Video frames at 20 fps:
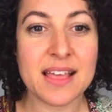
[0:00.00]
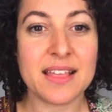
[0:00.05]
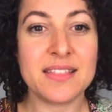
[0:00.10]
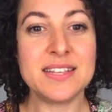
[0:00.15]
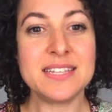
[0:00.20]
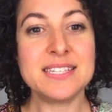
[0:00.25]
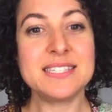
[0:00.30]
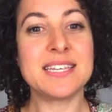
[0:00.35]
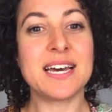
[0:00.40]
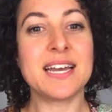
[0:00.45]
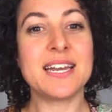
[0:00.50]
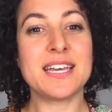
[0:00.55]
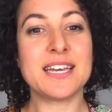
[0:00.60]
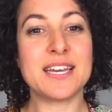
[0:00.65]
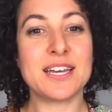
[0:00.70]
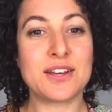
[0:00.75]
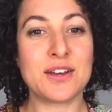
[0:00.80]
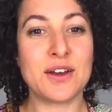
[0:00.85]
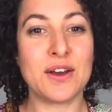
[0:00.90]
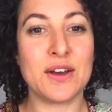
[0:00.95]
This study
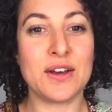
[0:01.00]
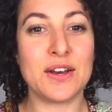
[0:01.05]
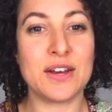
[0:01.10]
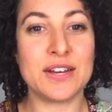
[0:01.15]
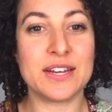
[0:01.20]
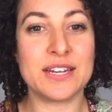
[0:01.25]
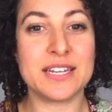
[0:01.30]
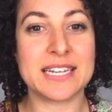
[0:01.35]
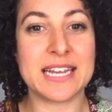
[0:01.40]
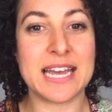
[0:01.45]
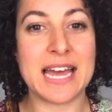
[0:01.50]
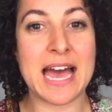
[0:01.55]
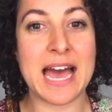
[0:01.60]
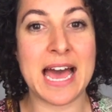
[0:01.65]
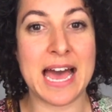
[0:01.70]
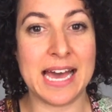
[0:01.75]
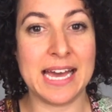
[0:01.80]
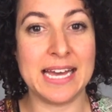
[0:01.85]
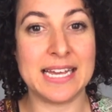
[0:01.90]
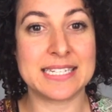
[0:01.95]
occurred
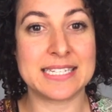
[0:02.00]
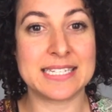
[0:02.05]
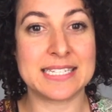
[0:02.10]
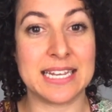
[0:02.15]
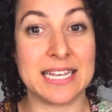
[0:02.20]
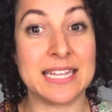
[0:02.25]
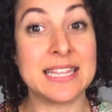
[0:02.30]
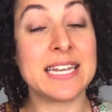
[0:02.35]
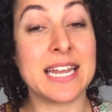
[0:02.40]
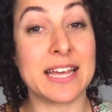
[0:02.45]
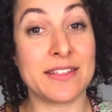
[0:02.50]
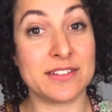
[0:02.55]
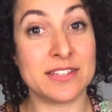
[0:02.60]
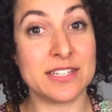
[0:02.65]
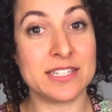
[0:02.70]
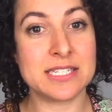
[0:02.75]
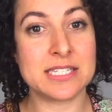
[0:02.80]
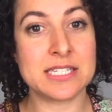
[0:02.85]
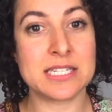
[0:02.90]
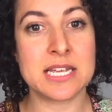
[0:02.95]
at, in the
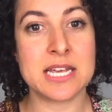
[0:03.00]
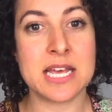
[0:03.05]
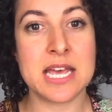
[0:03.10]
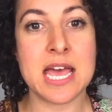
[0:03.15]
Netherlands,